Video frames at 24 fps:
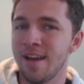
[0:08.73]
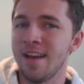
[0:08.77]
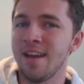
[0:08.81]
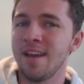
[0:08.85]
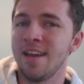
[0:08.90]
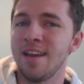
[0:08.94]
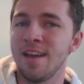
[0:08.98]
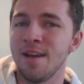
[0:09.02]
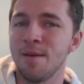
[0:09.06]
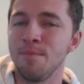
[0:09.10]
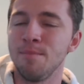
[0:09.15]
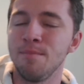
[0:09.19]

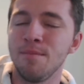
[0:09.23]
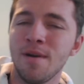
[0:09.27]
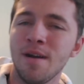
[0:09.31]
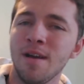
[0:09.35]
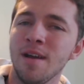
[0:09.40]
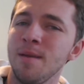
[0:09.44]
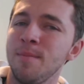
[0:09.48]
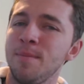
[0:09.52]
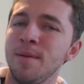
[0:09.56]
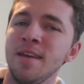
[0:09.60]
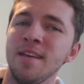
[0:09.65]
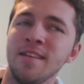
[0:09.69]
a
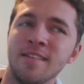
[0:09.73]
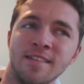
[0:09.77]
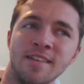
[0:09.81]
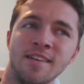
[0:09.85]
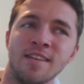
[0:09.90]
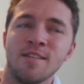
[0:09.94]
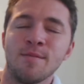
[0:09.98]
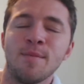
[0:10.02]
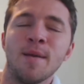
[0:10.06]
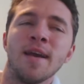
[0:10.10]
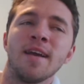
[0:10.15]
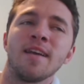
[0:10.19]
My
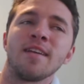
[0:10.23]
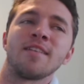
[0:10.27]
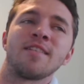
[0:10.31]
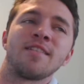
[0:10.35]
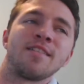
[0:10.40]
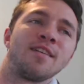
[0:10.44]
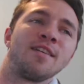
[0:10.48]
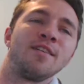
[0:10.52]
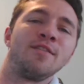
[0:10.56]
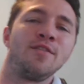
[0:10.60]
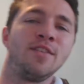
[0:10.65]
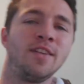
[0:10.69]
PC
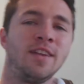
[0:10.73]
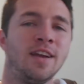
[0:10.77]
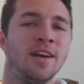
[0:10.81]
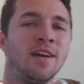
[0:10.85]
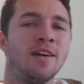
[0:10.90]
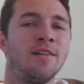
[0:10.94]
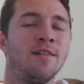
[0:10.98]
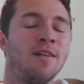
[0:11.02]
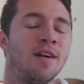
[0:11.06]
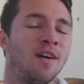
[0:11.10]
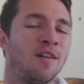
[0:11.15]
Specs video.